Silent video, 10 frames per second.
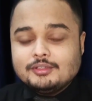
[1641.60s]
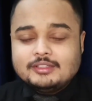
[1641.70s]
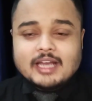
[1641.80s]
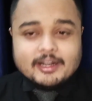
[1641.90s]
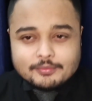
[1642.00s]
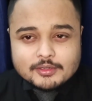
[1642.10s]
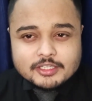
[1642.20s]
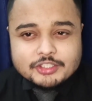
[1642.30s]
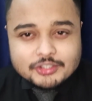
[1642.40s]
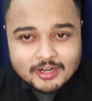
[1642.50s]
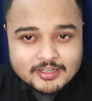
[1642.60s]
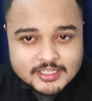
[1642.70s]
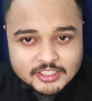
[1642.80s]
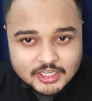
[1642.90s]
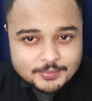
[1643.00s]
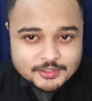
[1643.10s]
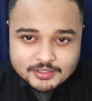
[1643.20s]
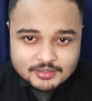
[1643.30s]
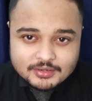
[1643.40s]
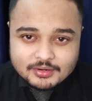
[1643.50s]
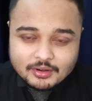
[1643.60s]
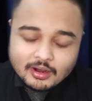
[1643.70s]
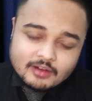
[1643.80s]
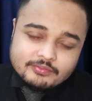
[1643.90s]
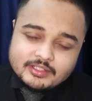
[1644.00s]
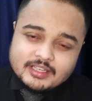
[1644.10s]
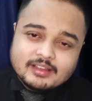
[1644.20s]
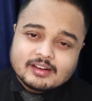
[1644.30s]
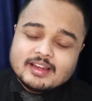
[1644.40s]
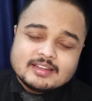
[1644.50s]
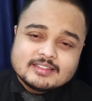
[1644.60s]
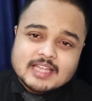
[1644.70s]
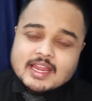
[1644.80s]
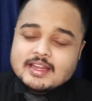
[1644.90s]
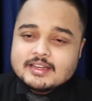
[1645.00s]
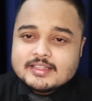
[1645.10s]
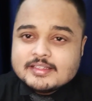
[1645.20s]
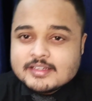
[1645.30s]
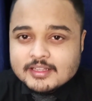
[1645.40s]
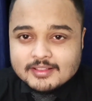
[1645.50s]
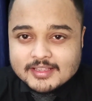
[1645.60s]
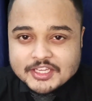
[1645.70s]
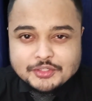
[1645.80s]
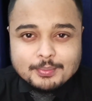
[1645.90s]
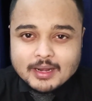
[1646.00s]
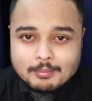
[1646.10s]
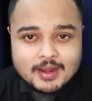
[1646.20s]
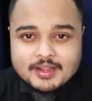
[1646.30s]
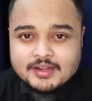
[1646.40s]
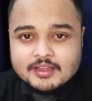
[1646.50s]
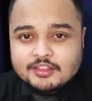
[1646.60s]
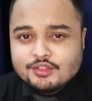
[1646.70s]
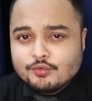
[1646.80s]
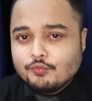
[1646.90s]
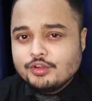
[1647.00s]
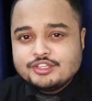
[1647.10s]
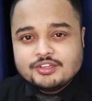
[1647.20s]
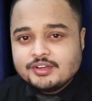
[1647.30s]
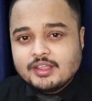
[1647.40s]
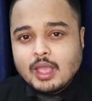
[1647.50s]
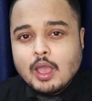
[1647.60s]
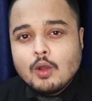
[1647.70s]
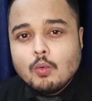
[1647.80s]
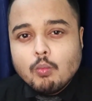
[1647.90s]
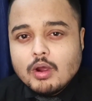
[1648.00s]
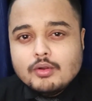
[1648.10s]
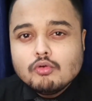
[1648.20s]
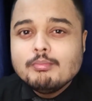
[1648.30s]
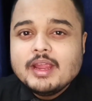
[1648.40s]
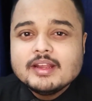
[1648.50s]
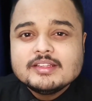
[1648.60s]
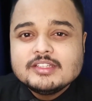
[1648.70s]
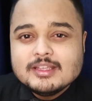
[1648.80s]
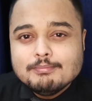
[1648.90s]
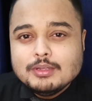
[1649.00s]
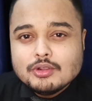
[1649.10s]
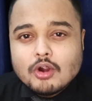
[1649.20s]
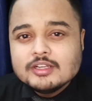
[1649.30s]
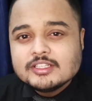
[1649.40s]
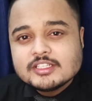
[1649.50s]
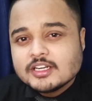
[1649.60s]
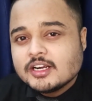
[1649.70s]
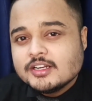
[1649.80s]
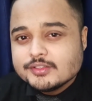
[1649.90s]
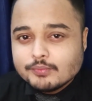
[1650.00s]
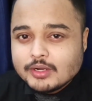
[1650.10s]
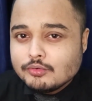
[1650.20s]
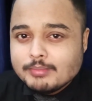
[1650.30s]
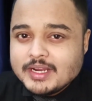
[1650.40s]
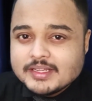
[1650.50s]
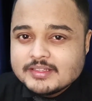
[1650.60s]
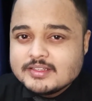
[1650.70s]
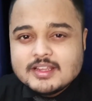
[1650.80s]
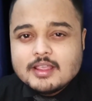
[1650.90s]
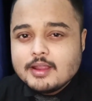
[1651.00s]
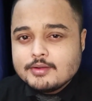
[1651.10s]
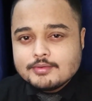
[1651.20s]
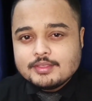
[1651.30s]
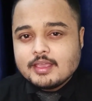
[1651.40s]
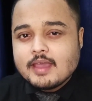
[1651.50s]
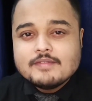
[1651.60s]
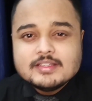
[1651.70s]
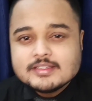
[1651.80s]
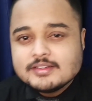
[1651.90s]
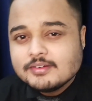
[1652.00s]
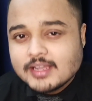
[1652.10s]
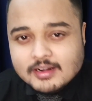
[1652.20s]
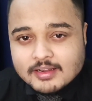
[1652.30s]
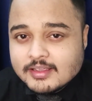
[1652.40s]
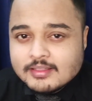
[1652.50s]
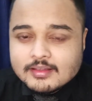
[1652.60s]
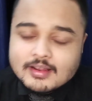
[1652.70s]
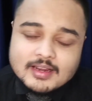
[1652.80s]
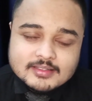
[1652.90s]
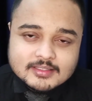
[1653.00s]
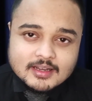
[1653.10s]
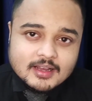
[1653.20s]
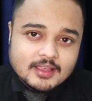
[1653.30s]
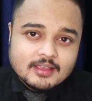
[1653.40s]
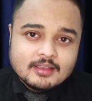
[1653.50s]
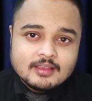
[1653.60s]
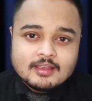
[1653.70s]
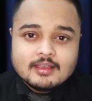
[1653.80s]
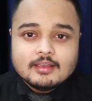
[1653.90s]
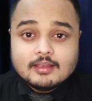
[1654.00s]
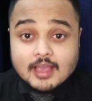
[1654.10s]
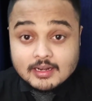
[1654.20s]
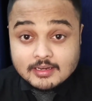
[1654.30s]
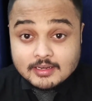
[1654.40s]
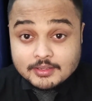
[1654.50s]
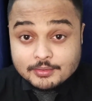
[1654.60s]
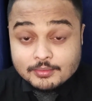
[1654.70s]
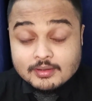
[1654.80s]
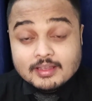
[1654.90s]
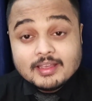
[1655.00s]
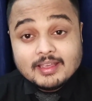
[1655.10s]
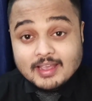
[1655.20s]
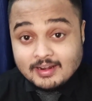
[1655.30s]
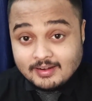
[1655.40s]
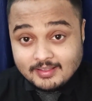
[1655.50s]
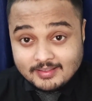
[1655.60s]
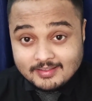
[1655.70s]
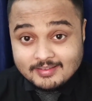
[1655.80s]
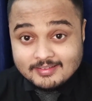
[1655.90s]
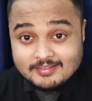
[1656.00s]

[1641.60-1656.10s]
So that was a short description of the great scientist, the experimenter, the visionary, one who made us see beyond stars, one who made us see into the heavens directly in the night sky, Galileo Galilei.